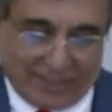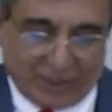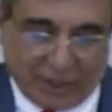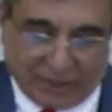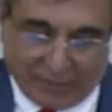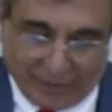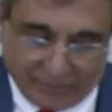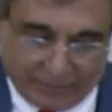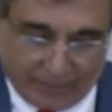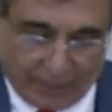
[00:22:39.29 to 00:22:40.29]
and
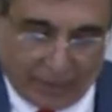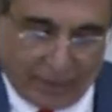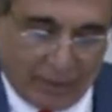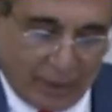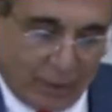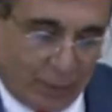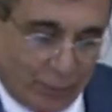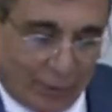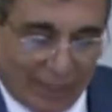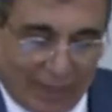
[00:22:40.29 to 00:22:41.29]
gentlemen,
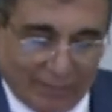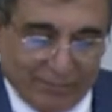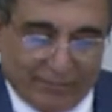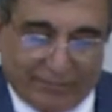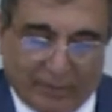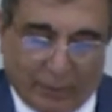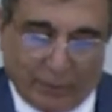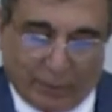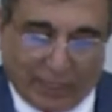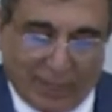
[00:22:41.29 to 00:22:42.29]
when one comes
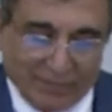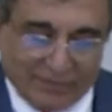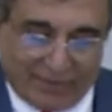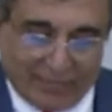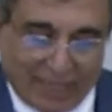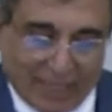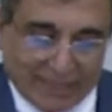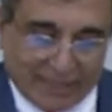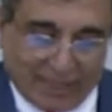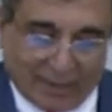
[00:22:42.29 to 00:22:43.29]
when one comes from a,
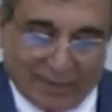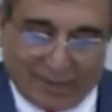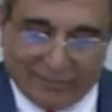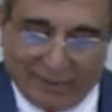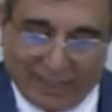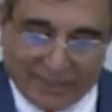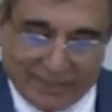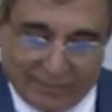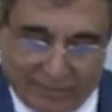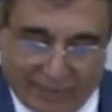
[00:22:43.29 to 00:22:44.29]
a, country like
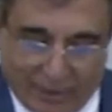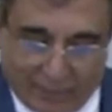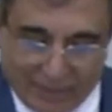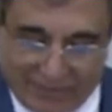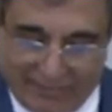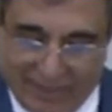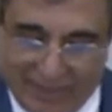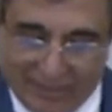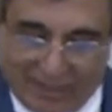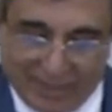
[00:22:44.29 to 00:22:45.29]
Syria, where
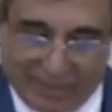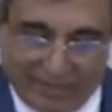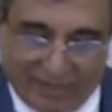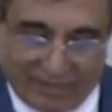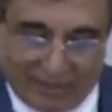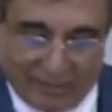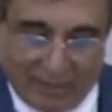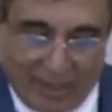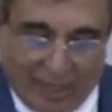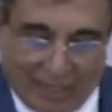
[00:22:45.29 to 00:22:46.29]
civilians are suffering,
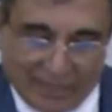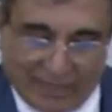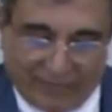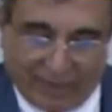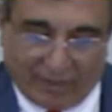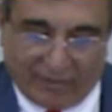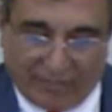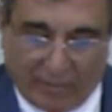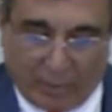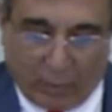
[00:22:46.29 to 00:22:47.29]
are suffering
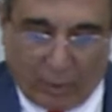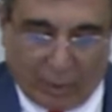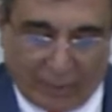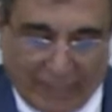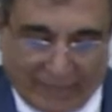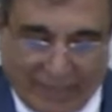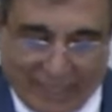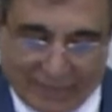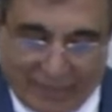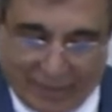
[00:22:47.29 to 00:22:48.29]
from a war that
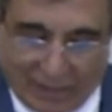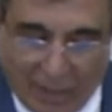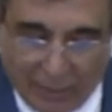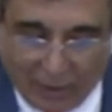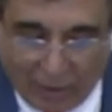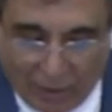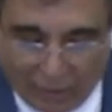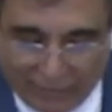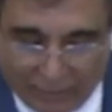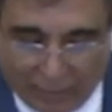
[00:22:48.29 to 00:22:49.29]
has been going
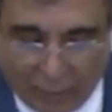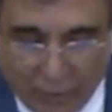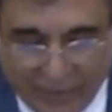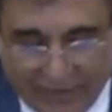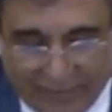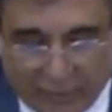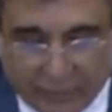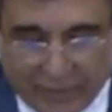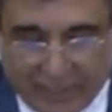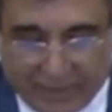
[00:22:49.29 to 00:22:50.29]
on for more than
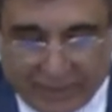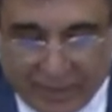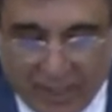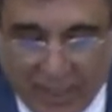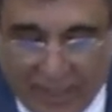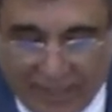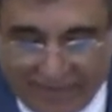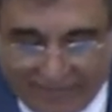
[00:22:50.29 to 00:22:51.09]
four years, he